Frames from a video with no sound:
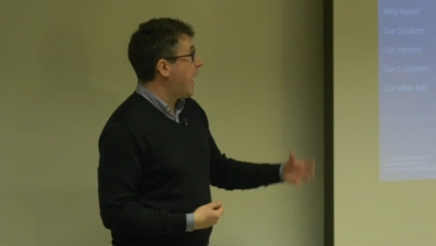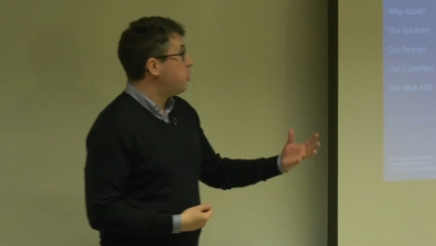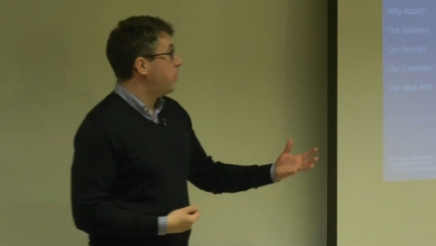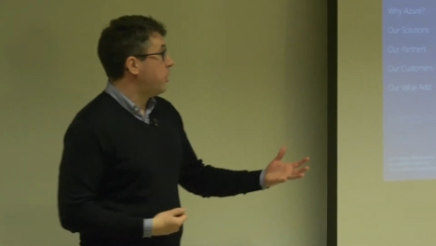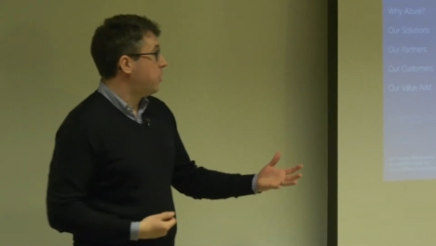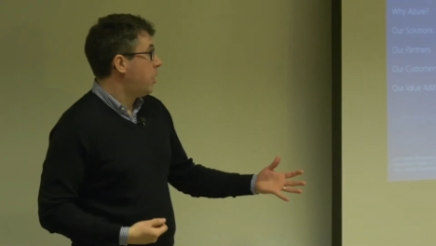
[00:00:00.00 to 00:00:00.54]

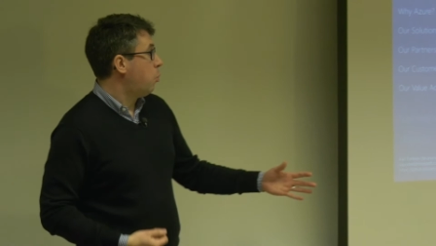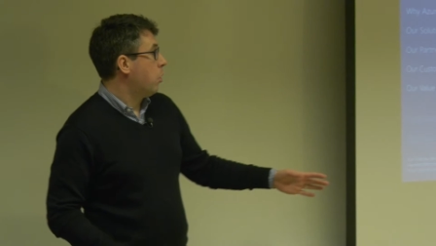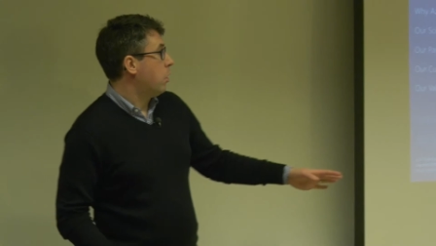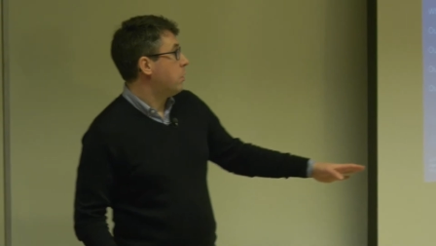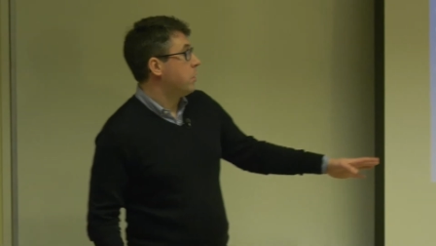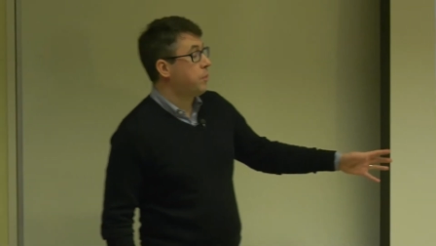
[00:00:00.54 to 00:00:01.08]
HPC
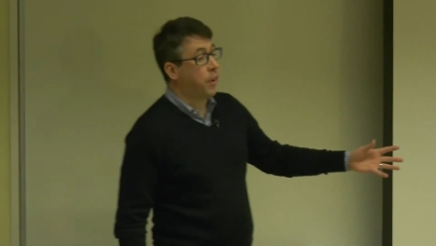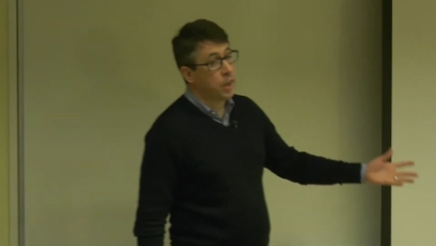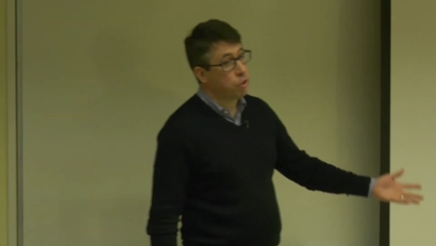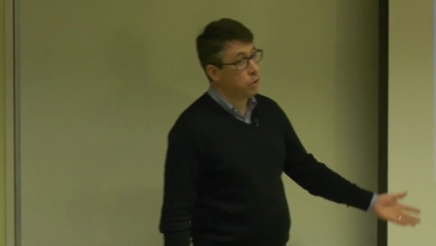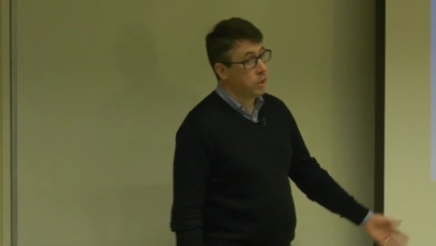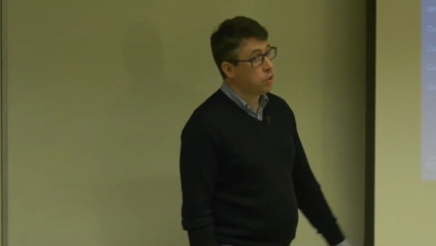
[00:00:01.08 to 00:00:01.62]
world, it's very
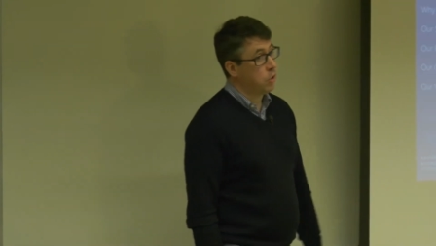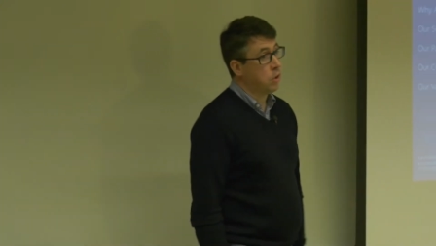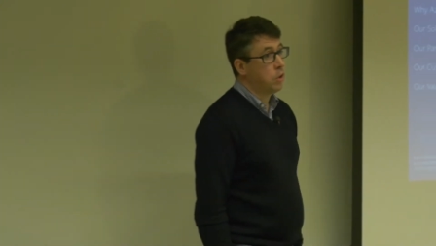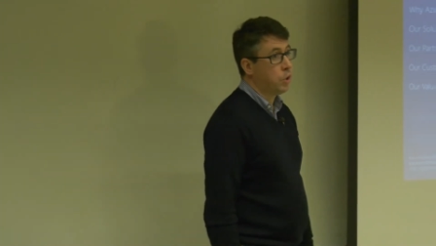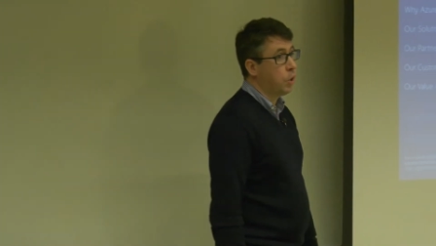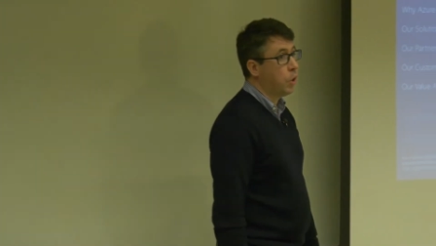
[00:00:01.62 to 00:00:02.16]
traditional.